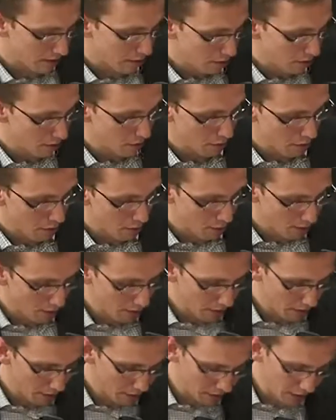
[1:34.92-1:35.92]
you
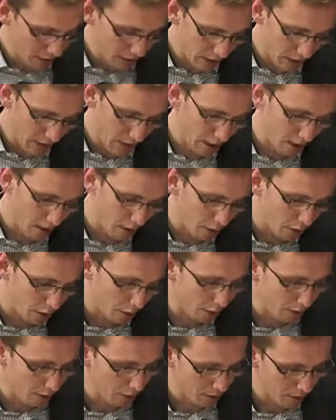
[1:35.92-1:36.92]
have
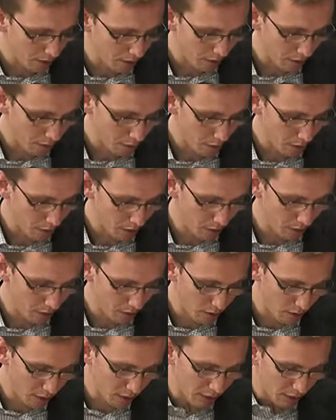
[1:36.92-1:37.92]
co-authored a book
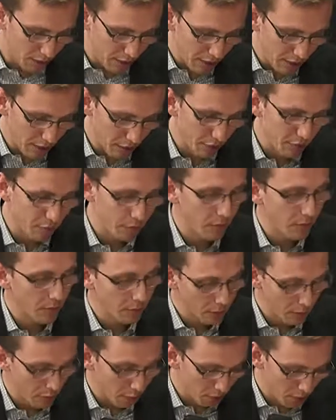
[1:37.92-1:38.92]
called The Great
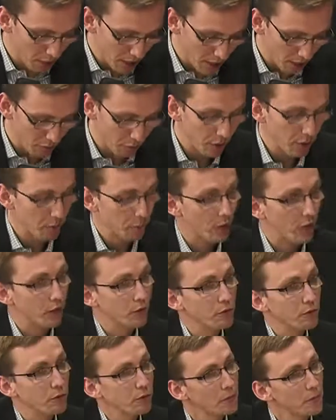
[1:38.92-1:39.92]
European
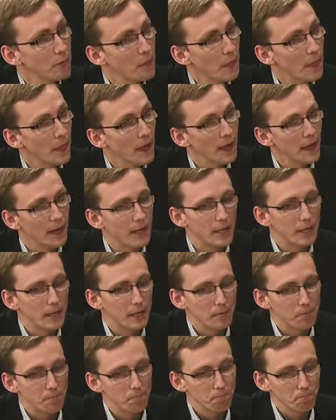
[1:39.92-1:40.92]
Ripoff.
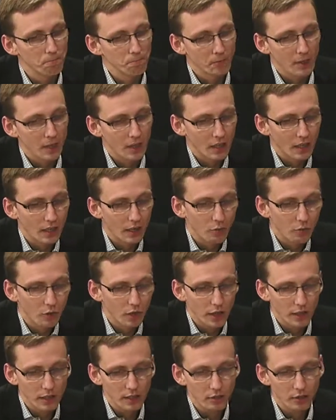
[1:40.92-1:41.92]
And I would
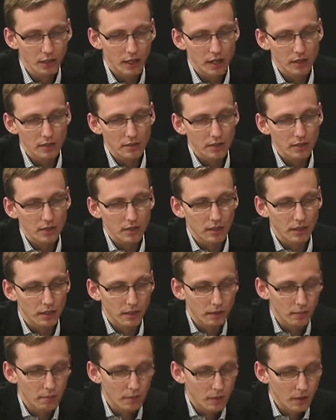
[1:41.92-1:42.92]
like to ask,
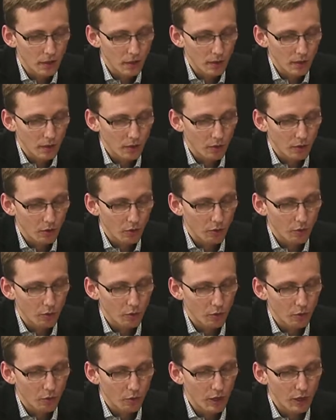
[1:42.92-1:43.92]

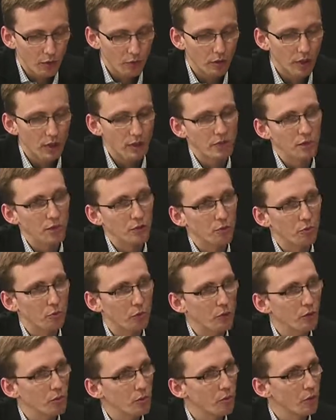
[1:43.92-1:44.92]
when you write such a
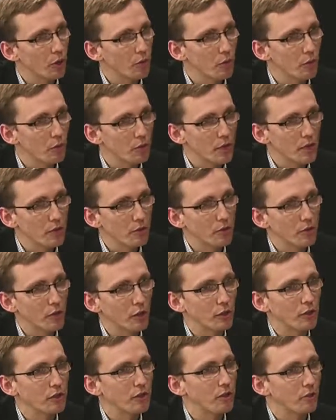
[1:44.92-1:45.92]
book, probably you
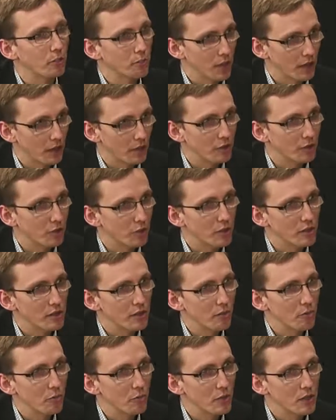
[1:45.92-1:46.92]
start by doing some